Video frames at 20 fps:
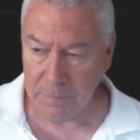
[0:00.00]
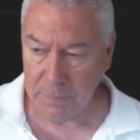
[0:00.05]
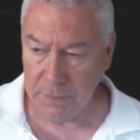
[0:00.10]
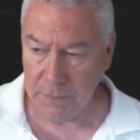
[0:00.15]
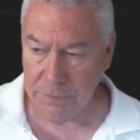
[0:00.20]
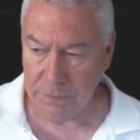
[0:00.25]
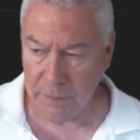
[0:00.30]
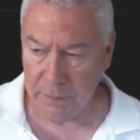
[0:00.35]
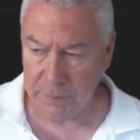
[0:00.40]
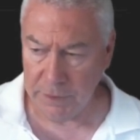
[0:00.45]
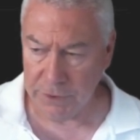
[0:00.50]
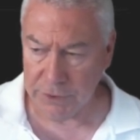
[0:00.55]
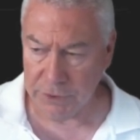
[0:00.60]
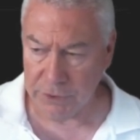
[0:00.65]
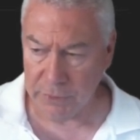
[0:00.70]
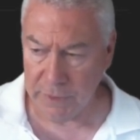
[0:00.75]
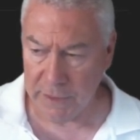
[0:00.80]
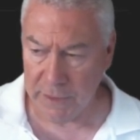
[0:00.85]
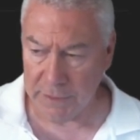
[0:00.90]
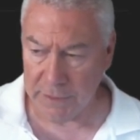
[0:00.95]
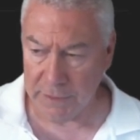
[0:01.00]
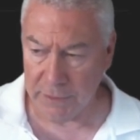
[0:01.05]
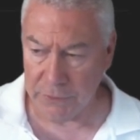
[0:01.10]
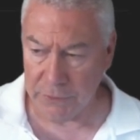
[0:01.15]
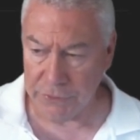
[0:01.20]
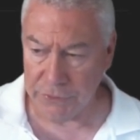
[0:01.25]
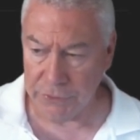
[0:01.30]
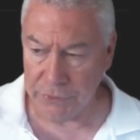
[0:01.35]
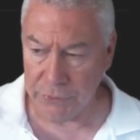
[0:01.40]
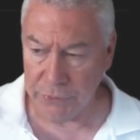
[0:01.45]
So let me just create
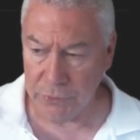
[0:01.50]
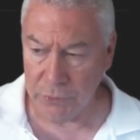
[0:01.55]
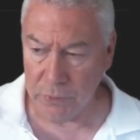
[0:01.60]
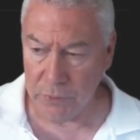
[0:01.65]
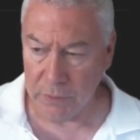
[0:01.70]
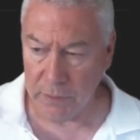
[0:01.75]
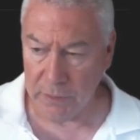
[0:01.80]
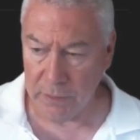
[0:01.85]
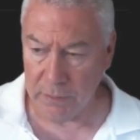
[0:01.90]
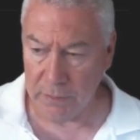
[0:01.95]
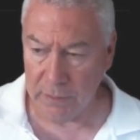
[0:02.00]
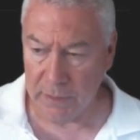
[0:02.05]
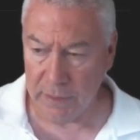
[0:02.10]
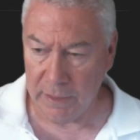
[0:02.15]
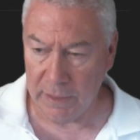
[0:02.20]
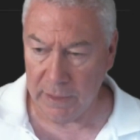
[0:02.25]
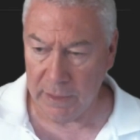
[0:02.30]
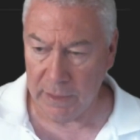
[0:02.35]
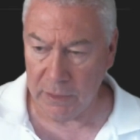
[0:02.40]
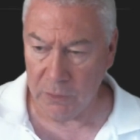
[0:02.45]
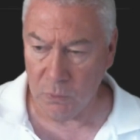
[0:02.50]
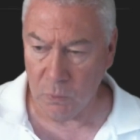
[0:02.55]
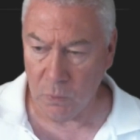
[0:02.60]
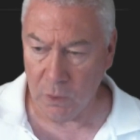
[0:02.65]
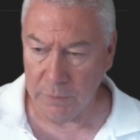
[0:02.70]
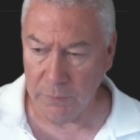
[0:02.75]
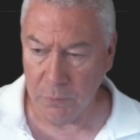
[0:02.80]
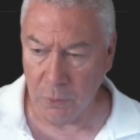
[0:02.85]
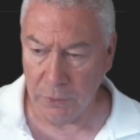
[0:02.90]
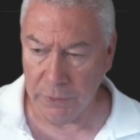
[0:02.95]
those two. And
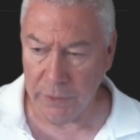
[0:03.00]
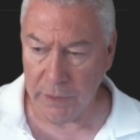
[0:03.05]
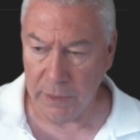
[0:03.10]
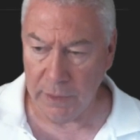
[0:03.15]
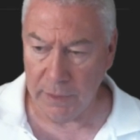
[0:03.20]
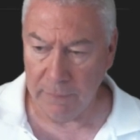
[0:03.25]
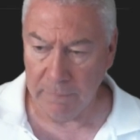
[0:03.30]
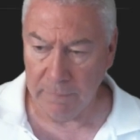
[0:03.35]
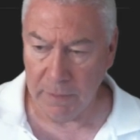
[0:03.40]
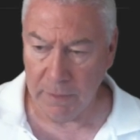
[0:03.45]
one more thing,